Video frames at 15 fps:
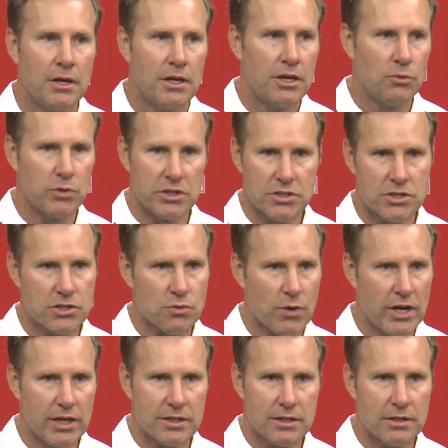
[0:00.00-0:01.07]
He went
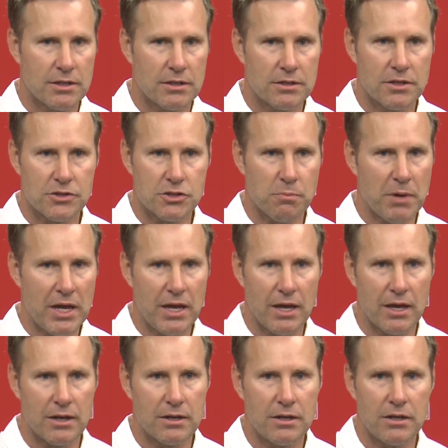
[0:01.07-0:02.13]
straight to
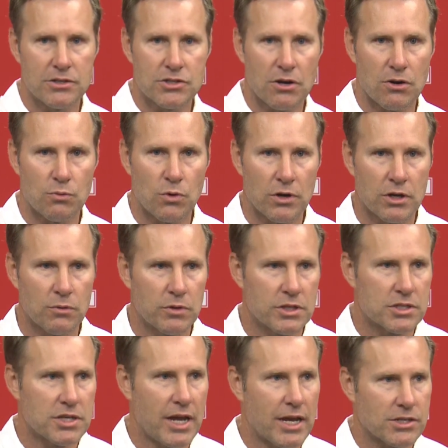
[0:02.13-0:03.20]
Japan and started working with
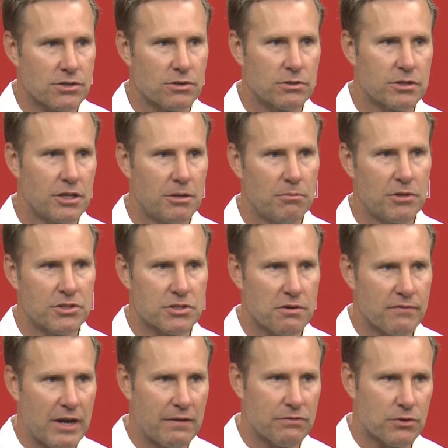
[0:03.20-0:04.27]
his national team. And he
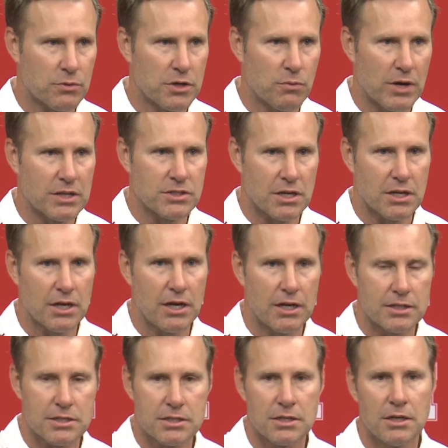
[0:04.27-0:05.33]
survived 3 rounds of
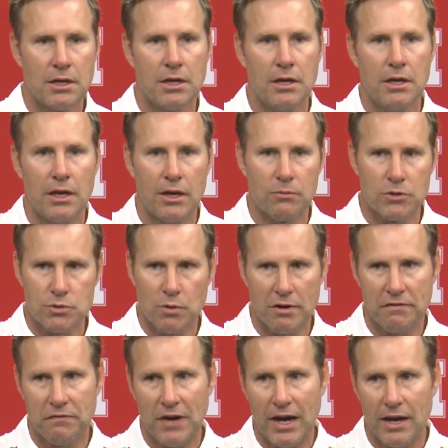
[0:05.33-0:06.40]
cuts and was one
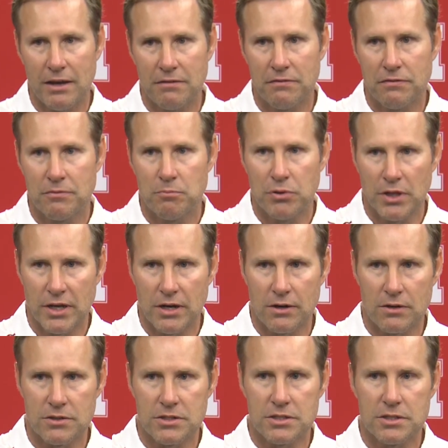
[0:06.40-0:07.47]
of 5
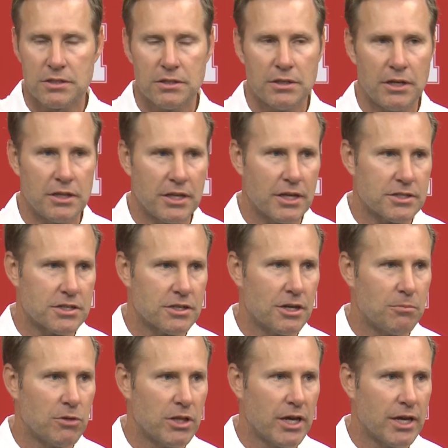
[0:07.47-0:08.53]
players in the
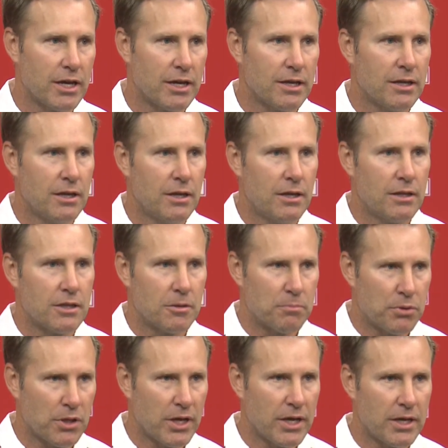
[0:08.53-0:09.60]
NCAA that
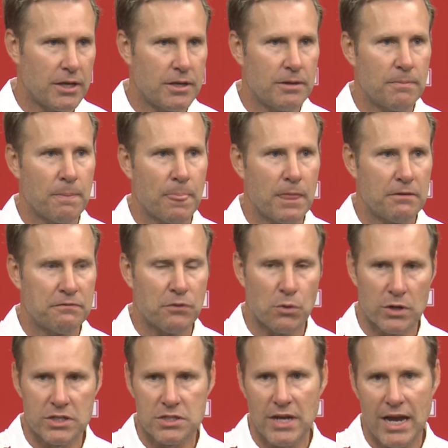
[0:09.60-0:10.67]
played
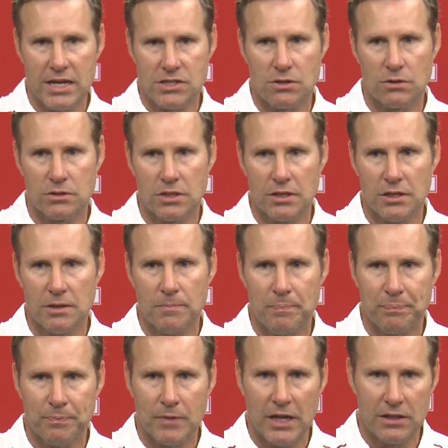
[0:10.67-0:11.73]
for his national
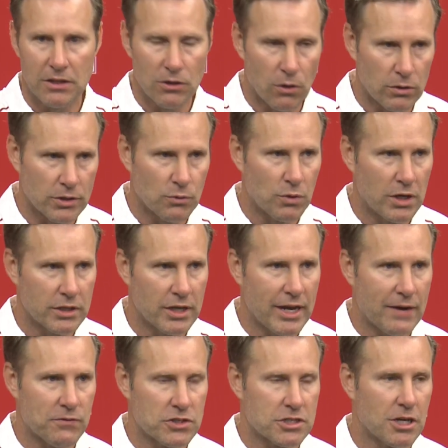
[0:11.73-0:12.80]
team and the only one that
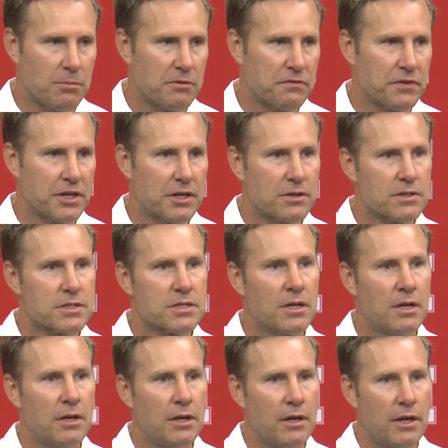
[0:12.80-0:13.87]
averaged double figures.
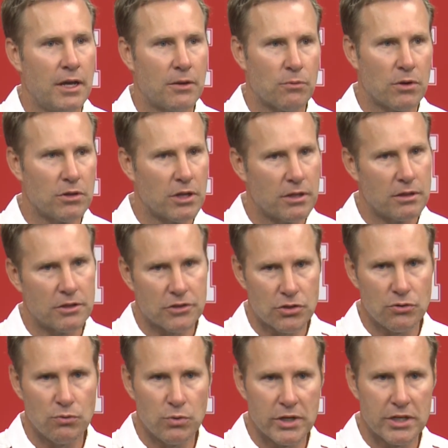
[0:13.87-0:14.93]
And really, the
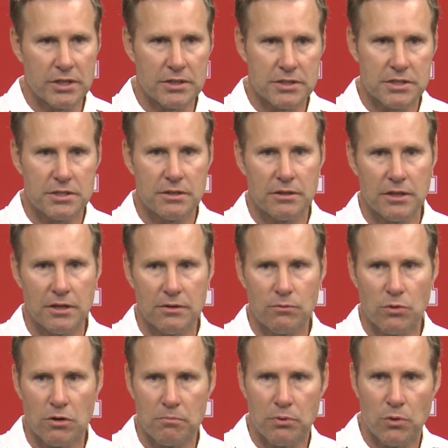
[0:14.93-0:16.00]
2 wins that
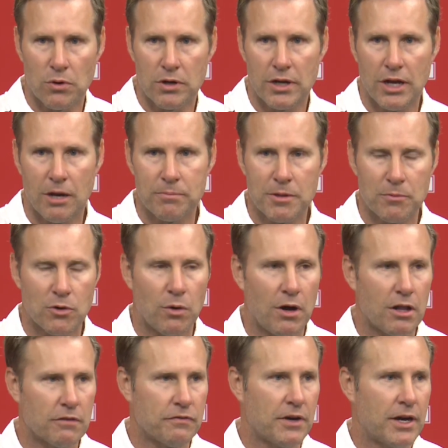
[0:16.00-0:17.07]
were important to help them
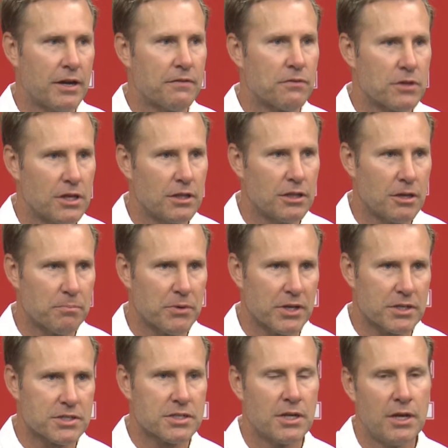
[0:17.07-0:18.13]
qualify for the
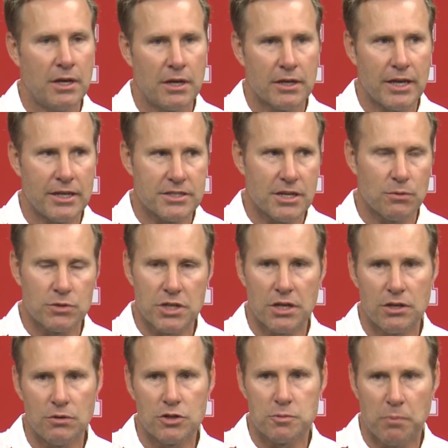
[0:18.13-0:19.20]
Olympics, Kase was a
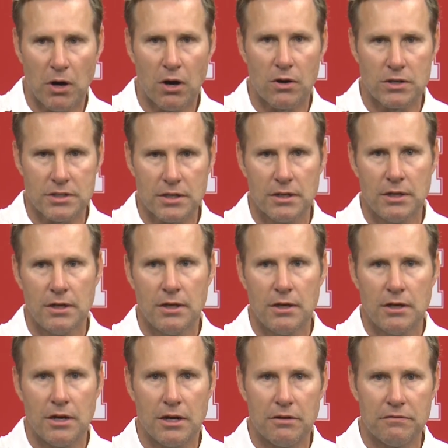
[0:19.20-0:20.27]
huge part
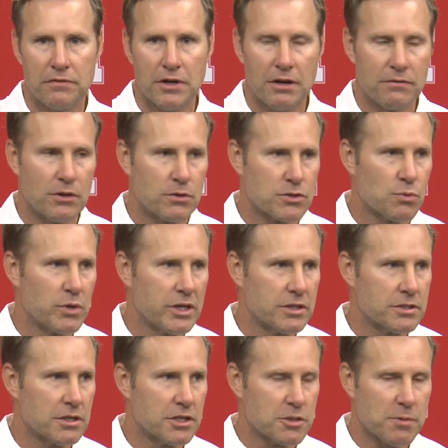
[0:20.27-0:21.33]
of those
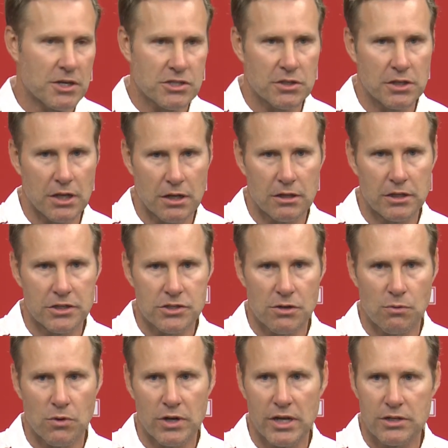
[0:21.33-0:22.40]
wins, and especially in the
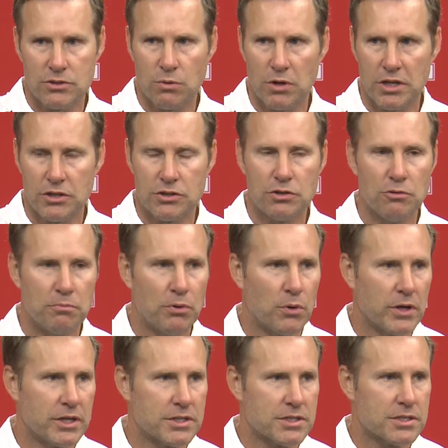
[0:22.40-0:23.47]
clincher where he had 22
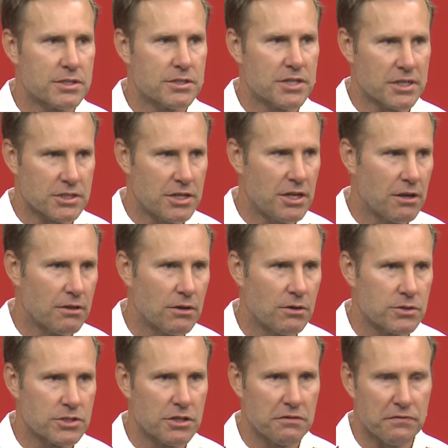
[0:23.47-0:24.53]
points, 16 of
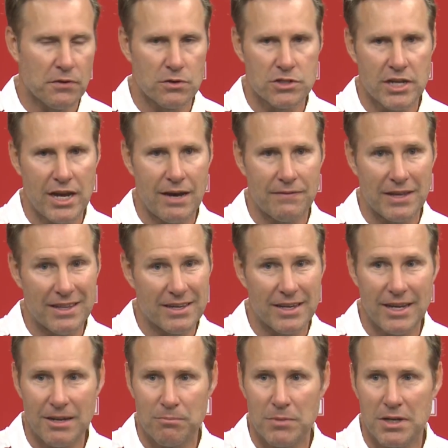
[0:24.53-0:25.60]
those in the first half, I think
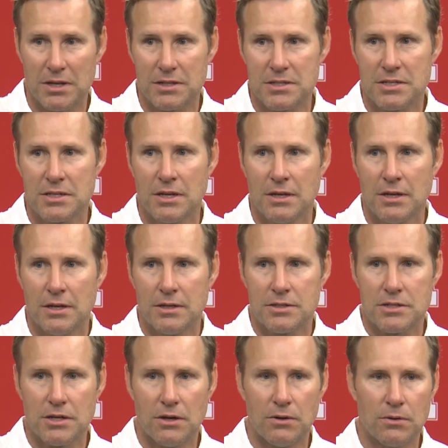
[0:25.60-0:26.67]
in 8 minutes.
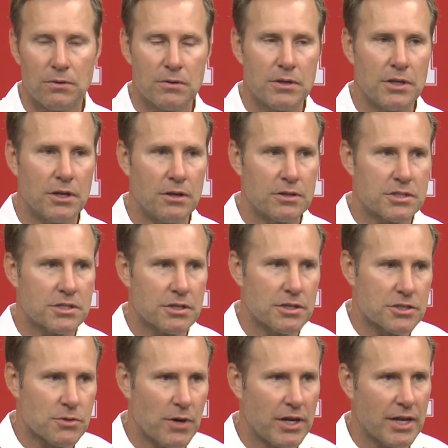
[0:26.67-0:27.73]
So, you know,
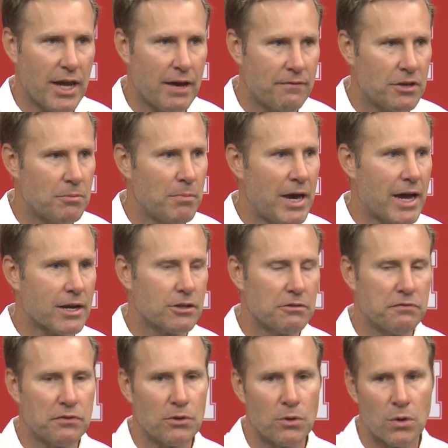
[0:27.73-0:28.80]
it's great to have him back on the
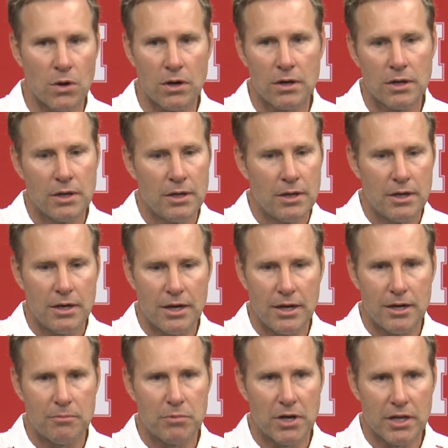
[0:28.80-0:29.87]
floor.
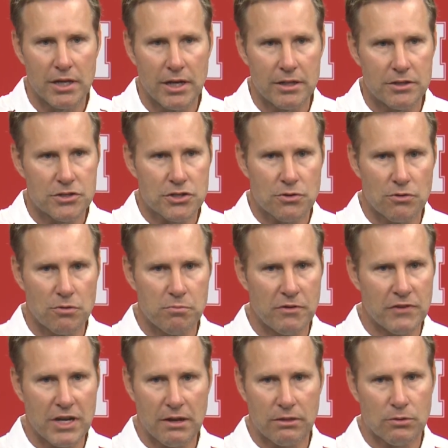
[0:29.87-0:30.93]
But again, this group,
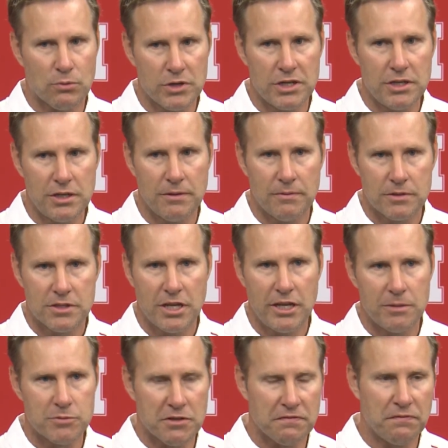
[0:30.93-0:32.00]
we've got 3
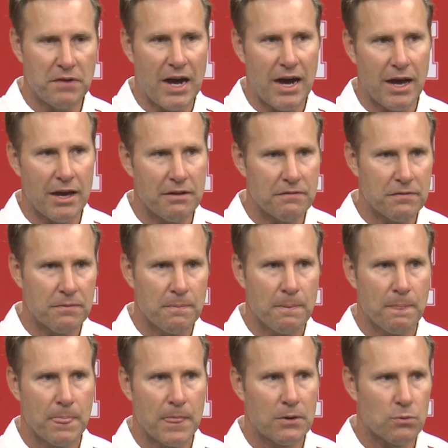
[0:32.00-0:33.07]
teams of 5
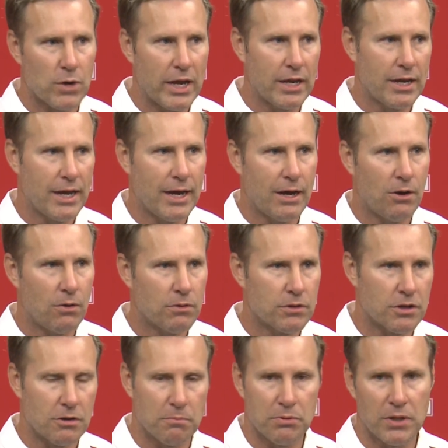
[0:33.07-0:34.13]
right now
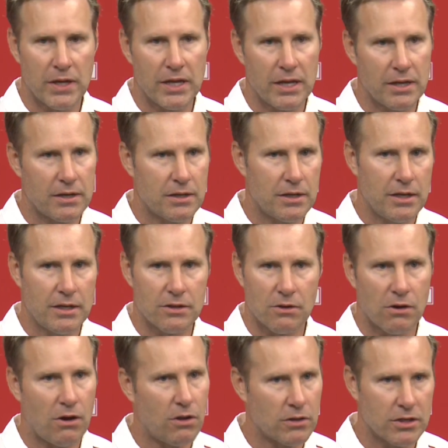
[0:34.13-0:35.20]
that are playing, and
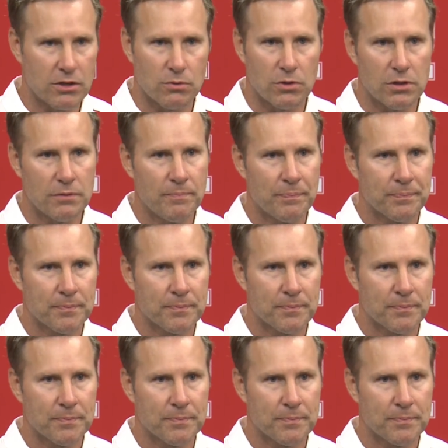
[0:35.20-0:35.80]
they're all equal.